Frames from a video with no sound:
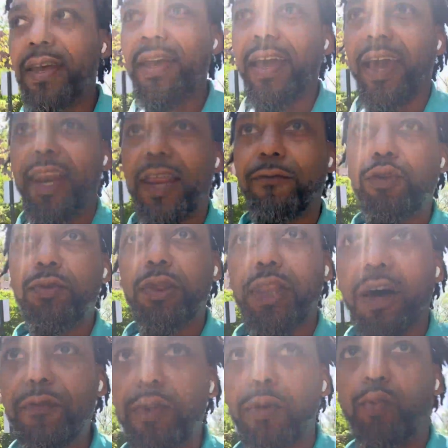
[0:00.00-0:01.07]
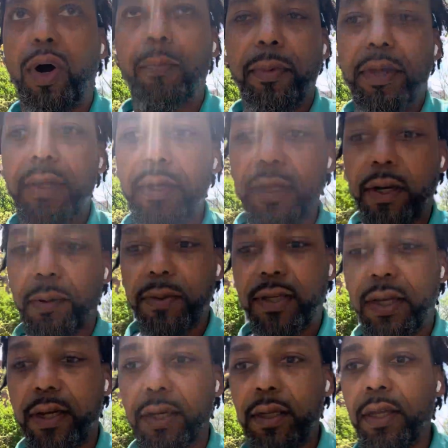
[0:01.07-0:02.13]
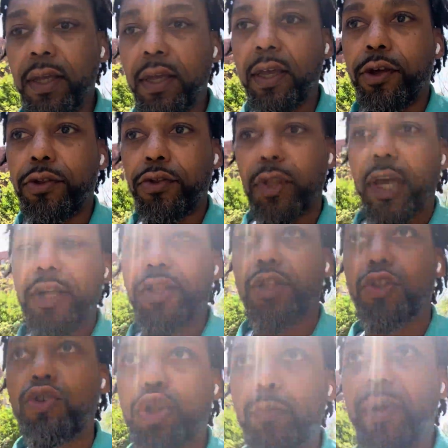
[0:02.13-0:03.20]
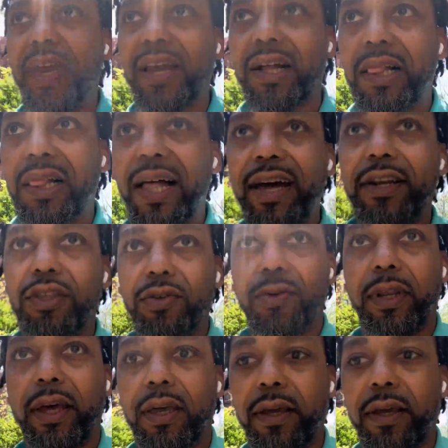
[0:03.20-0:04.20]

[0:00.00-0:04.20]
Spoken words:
And if you love the woman, you know what I'm saying, you should be inclined to do that.